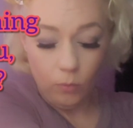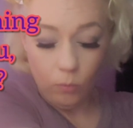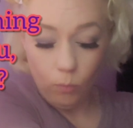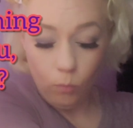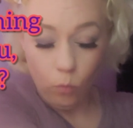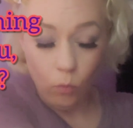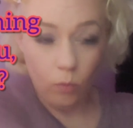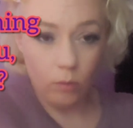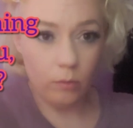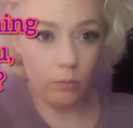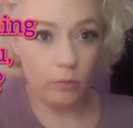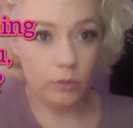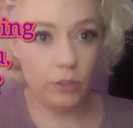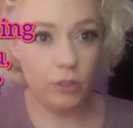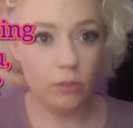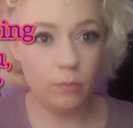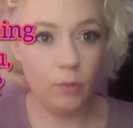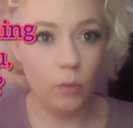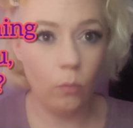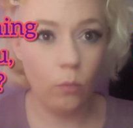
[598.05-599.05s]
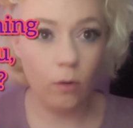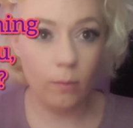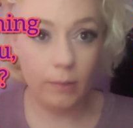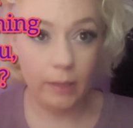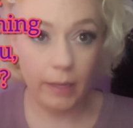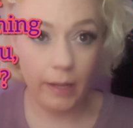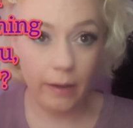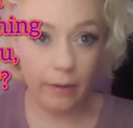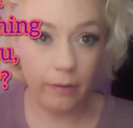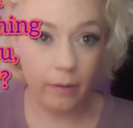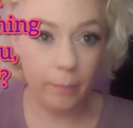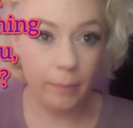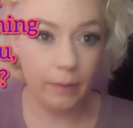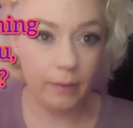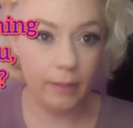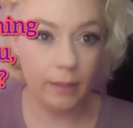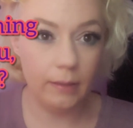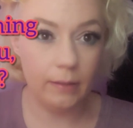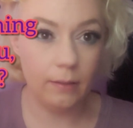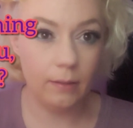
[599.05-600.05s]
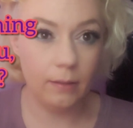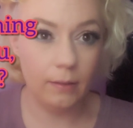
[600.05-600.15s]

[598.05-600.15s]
warm the hair up and then